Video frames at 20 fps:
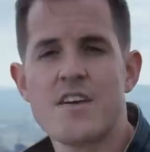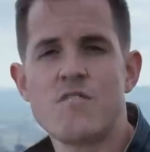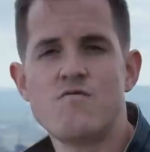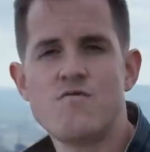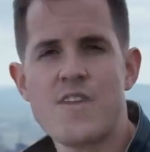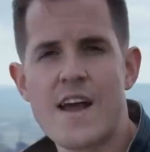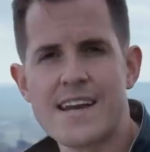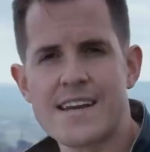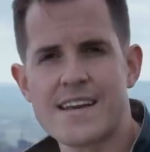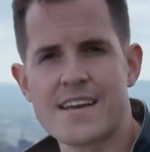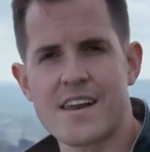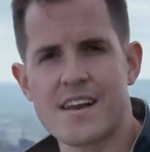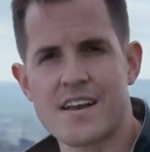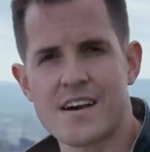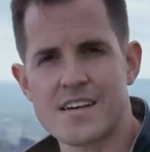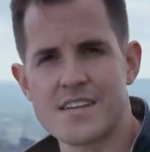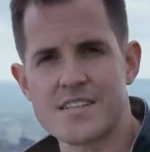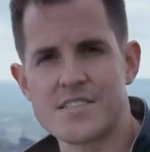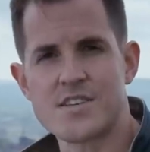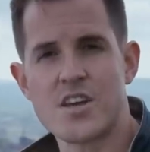They're
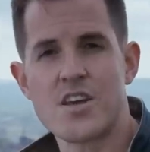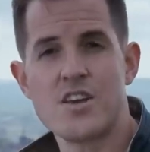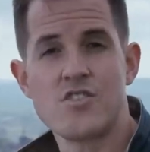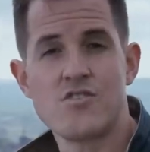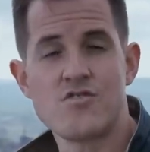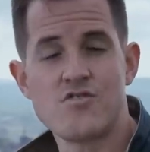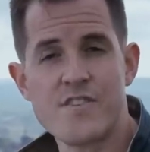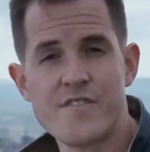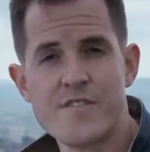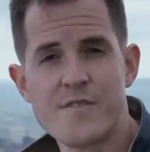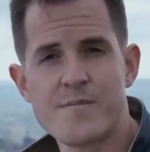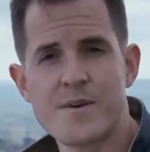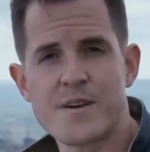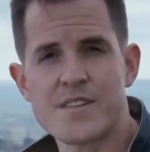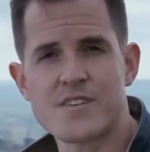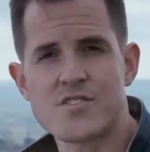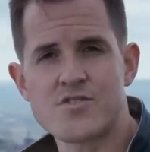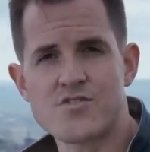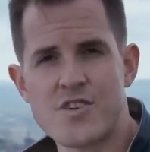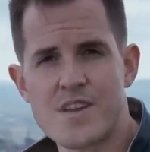radicalised, driven by
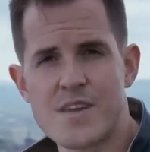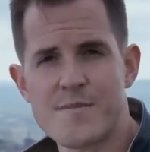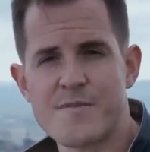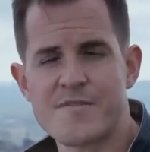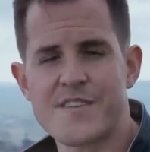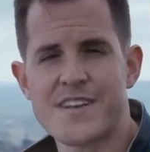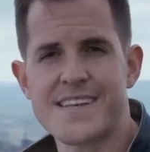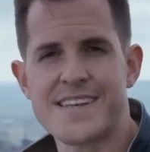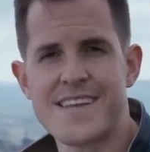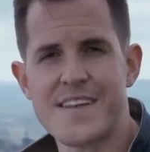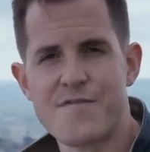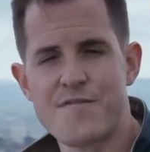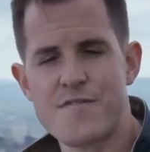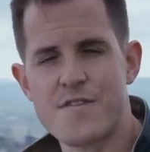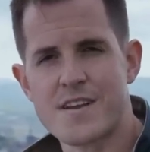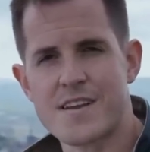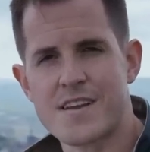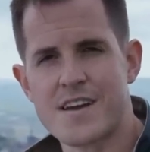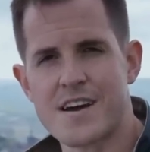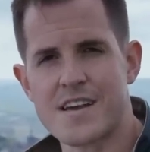the dream of a
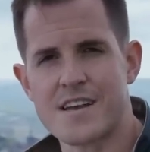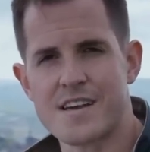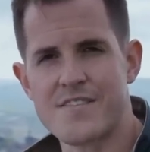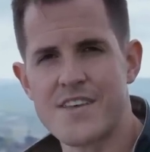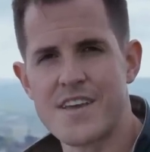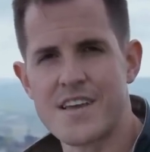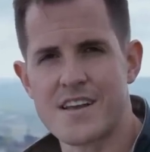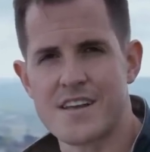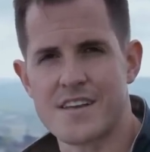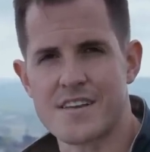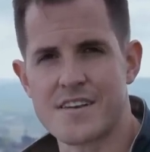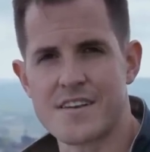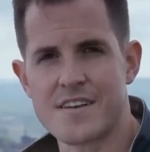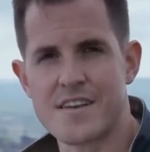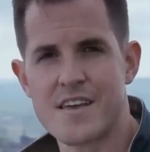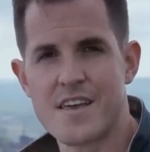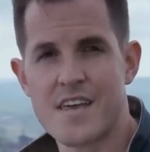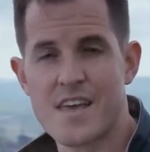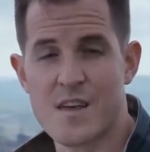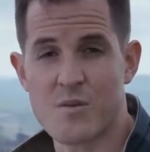different kind of England,
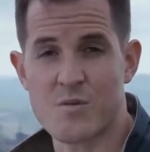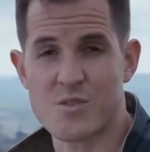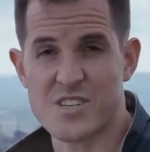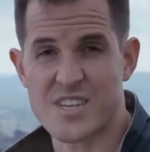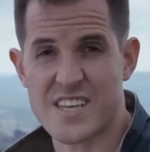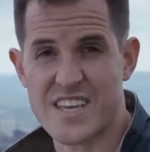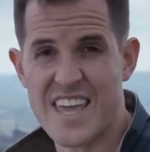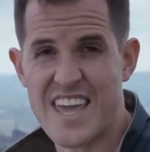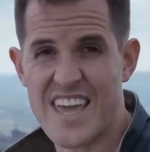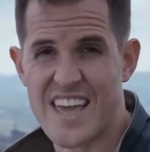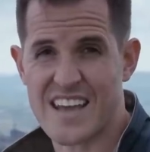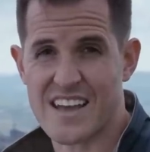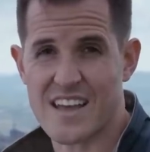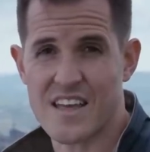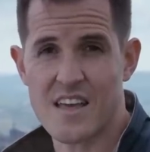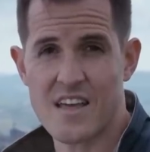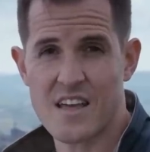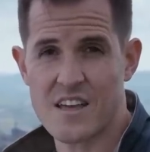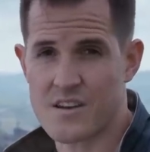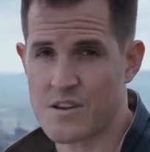in which the
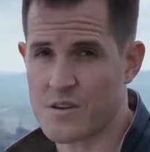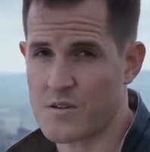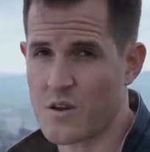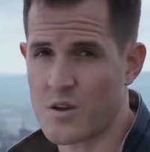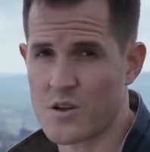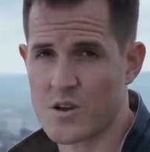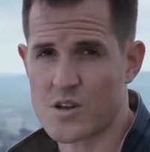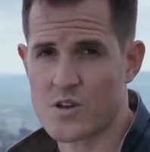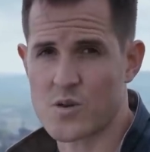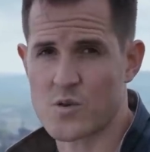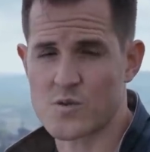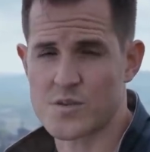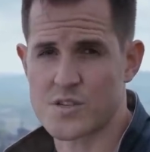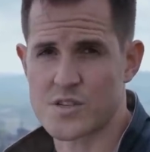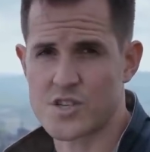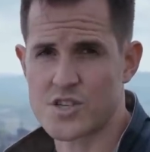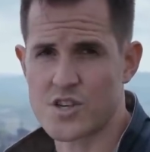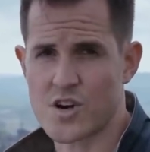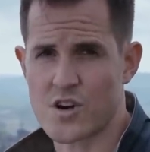king no longer calls the